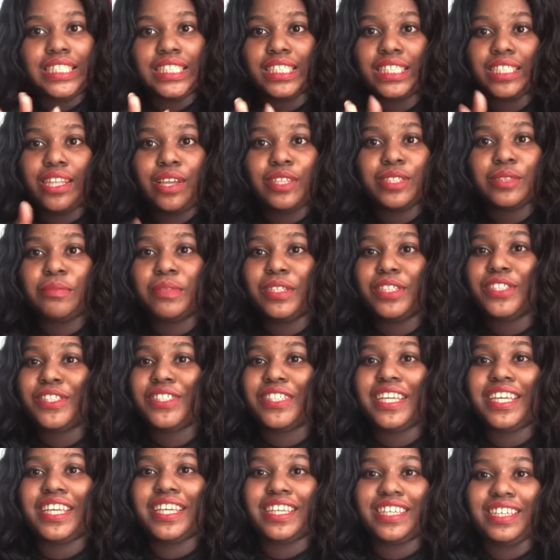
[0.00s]
I was a bit
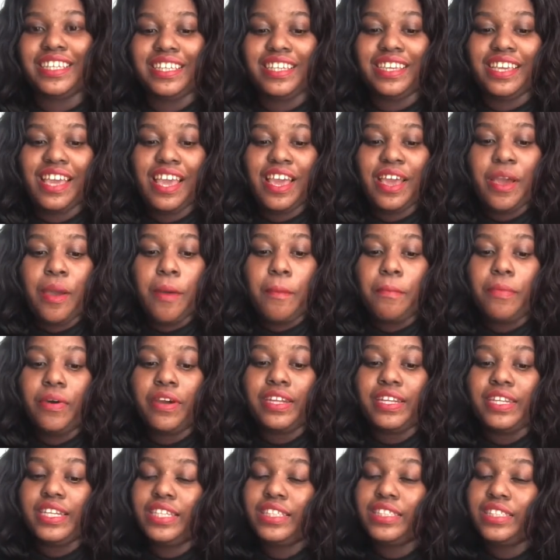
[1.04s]
shaky.
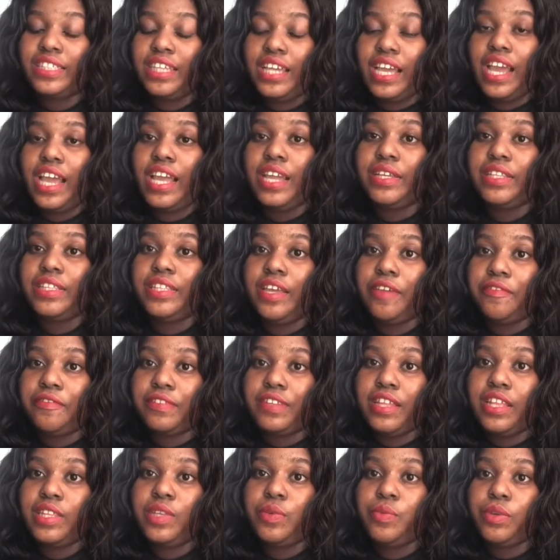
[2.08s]
But this year, I
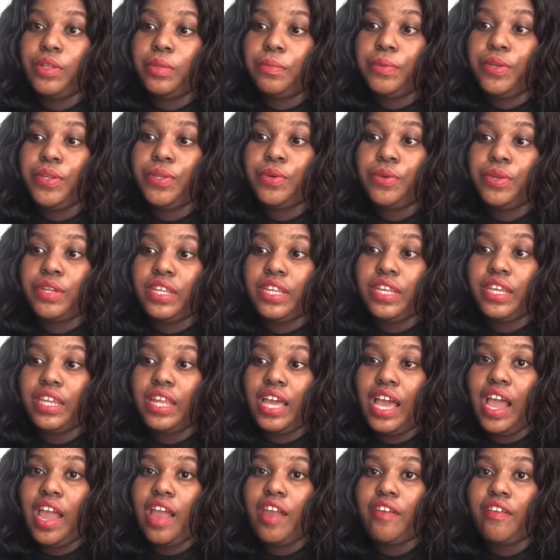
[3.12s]
definitely will be doing it.
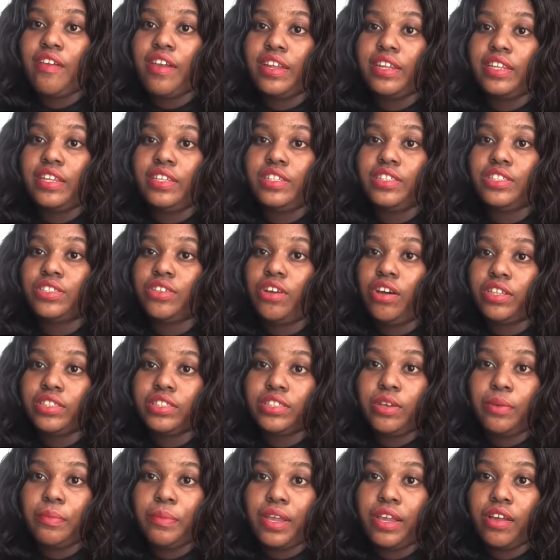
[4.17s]
I already sorted
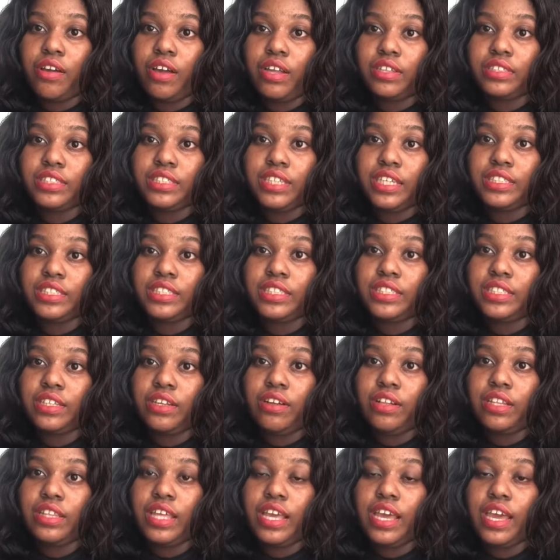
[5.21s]
out my content and all
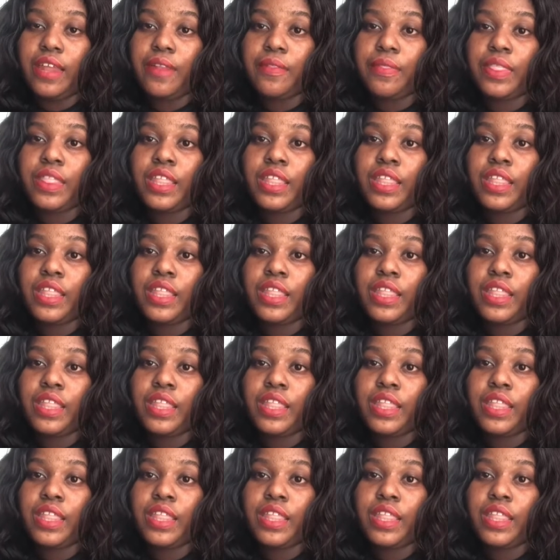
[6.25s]
that.